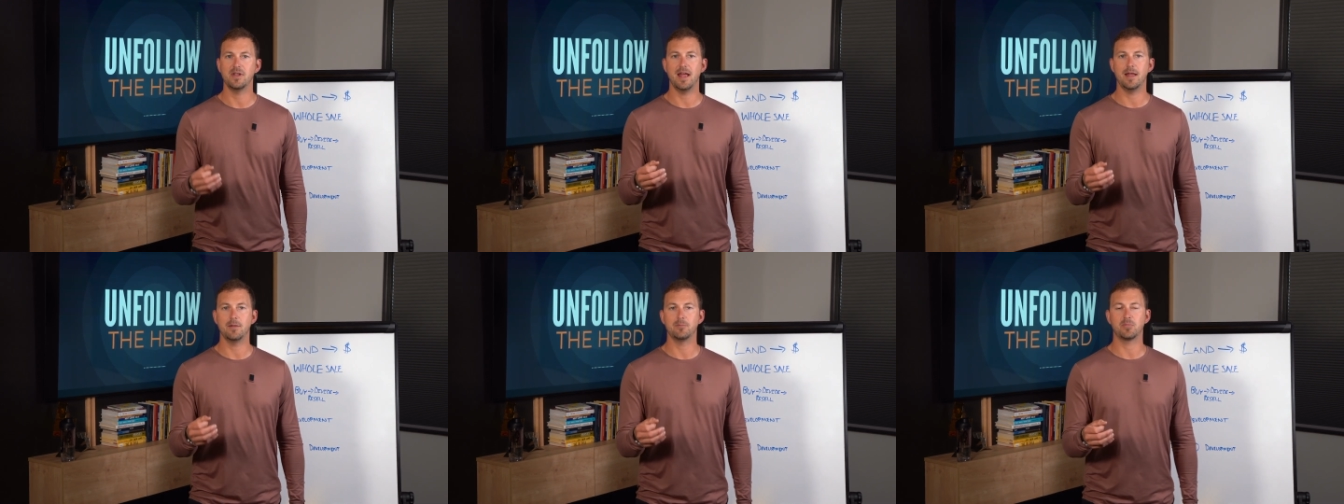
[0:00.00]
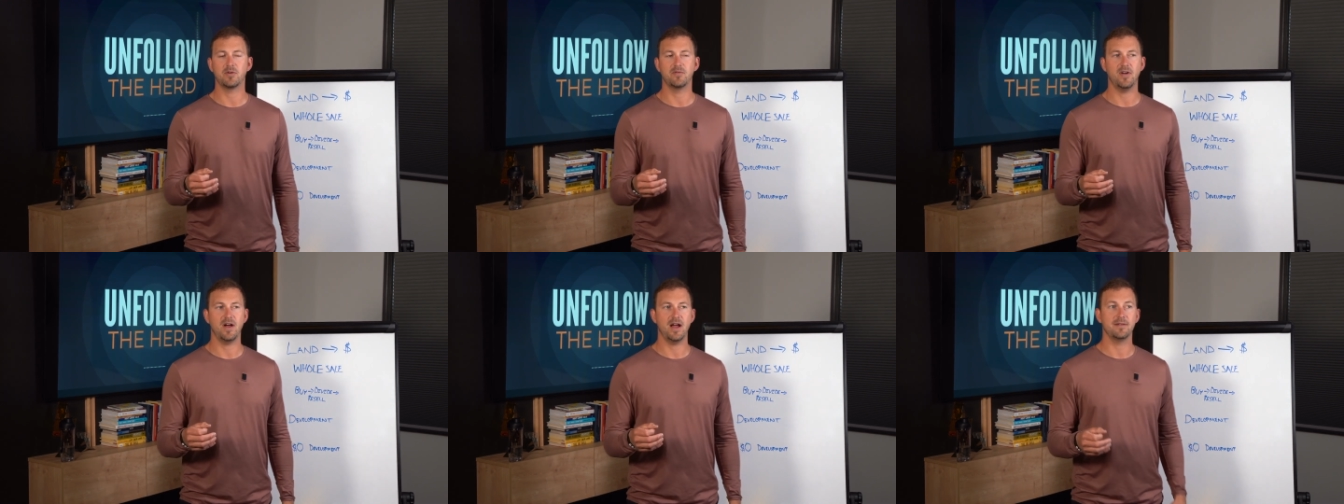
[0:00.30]
and
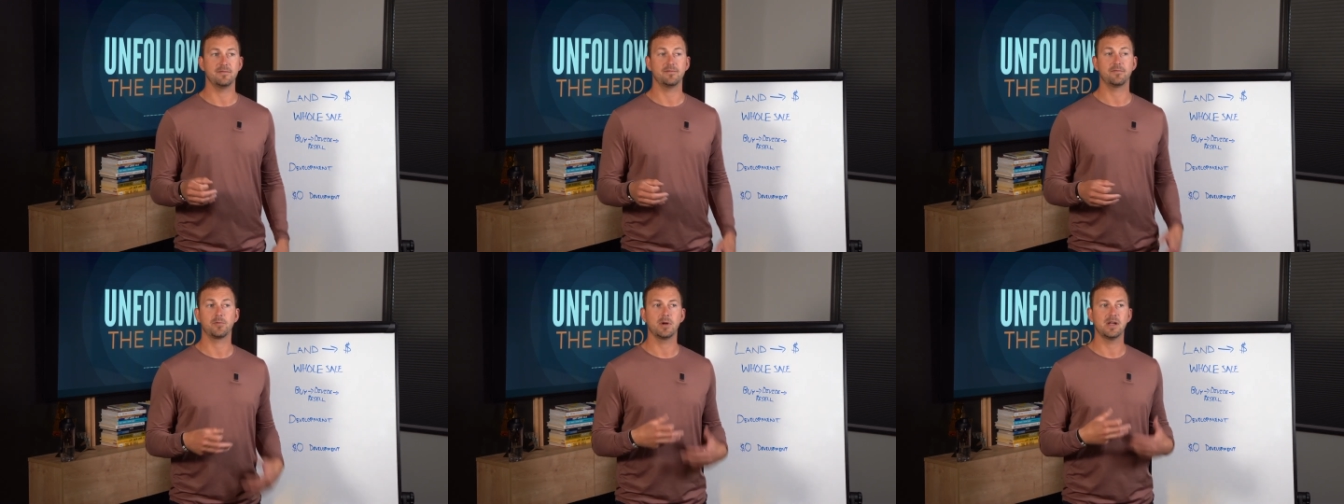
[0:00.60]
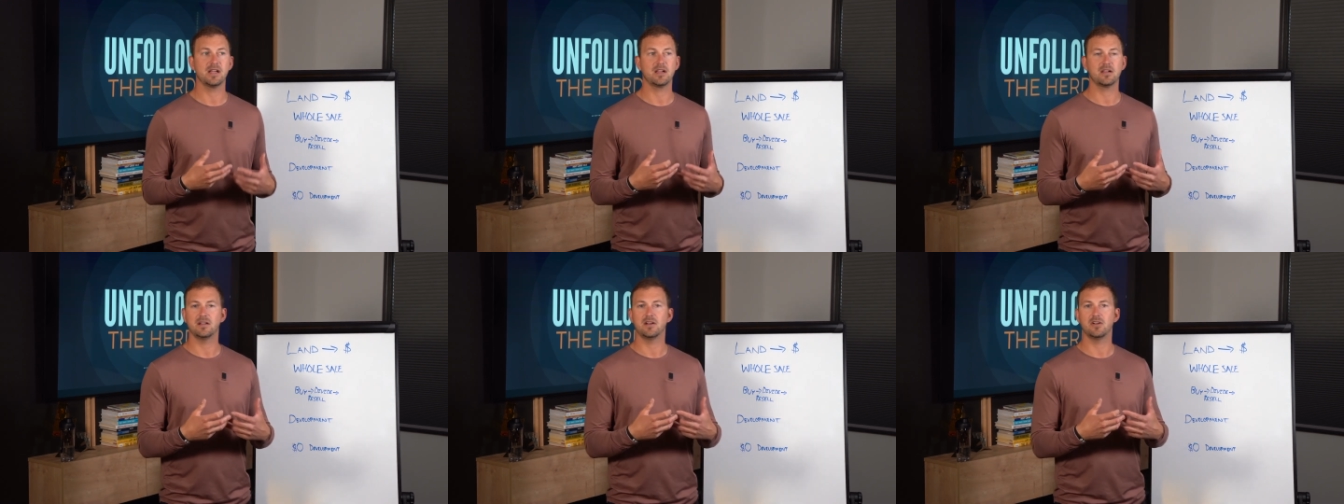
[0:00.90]
provide free
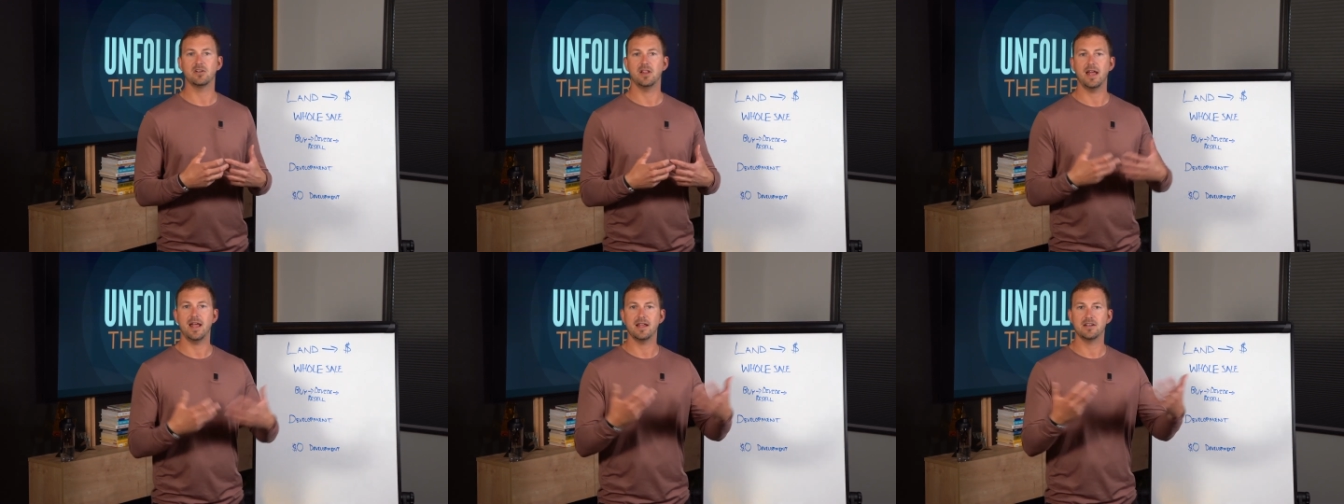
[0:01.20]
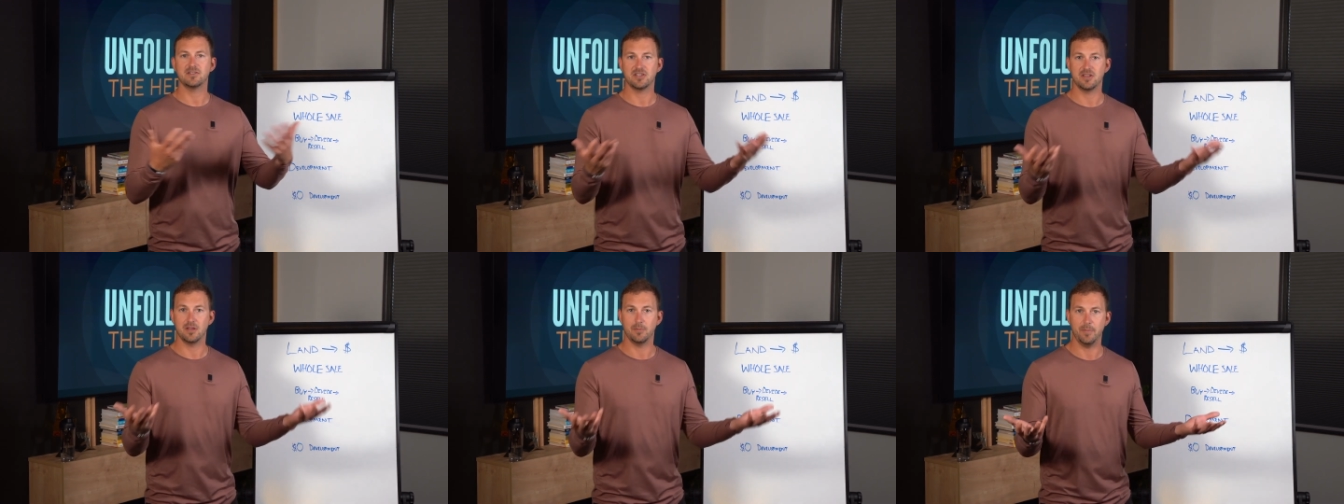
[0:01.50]
and clear land
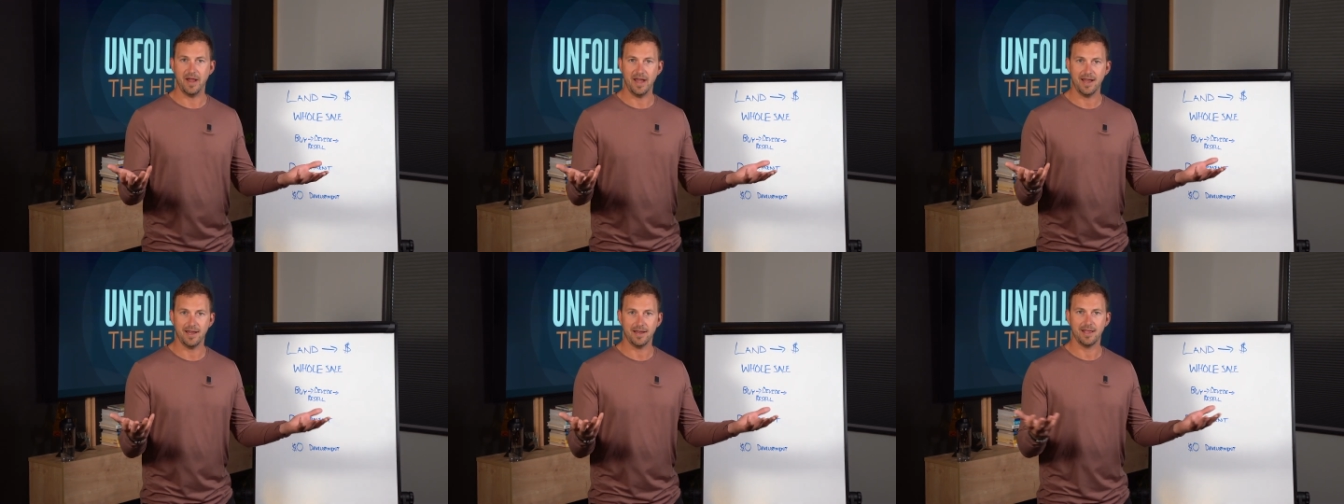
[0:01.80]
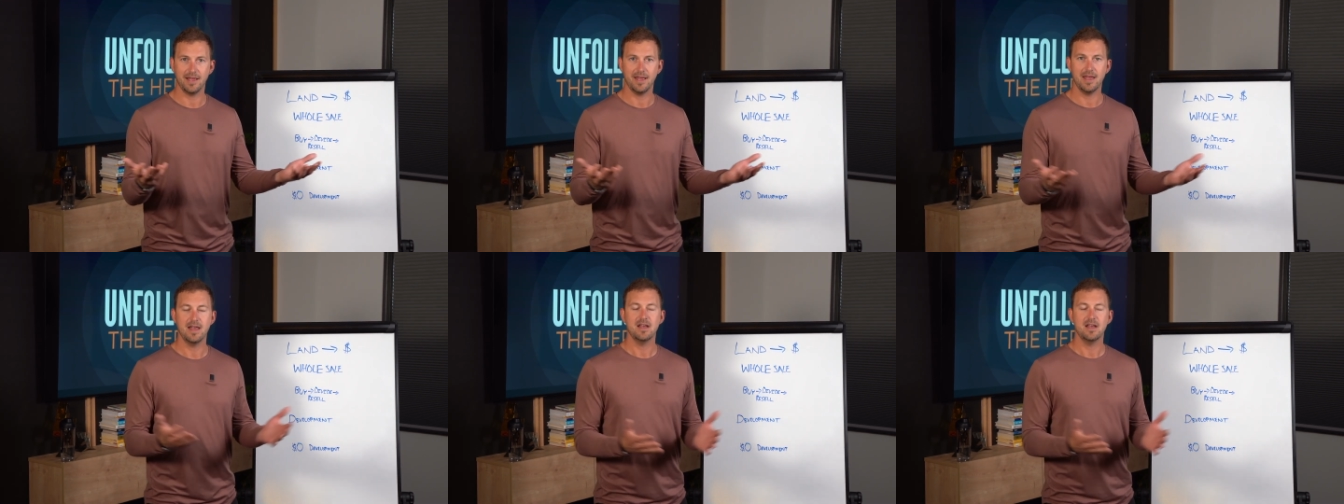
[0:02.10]
to the bank